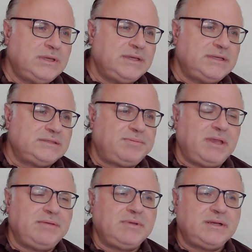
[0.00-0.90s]
is
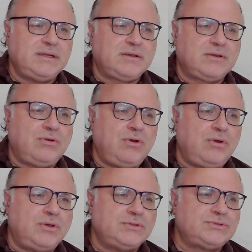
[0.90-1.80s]
primarily
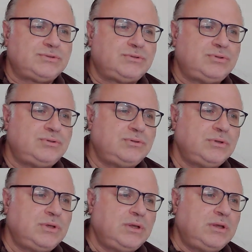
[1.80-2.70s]
caused
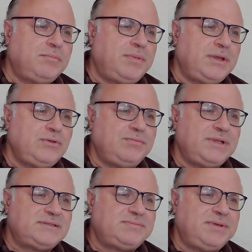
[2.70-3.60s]
by
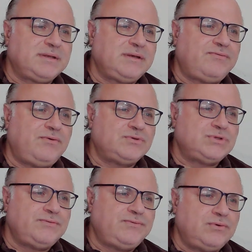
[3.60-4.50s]
humans burning
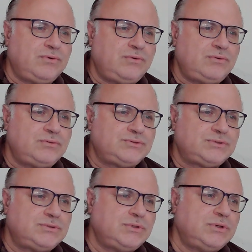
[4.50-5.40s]
fossil
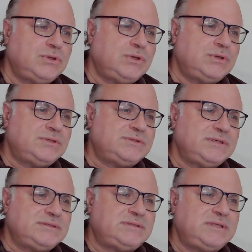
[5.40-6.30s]
fuels
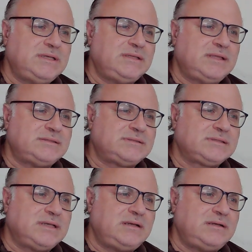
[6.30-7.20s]
since the
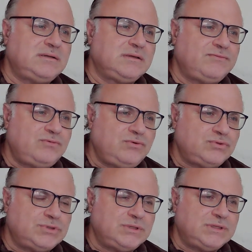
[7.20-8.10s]
Industrial
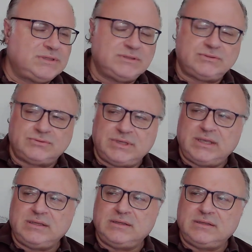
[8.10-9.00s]
Revolution, that is to say,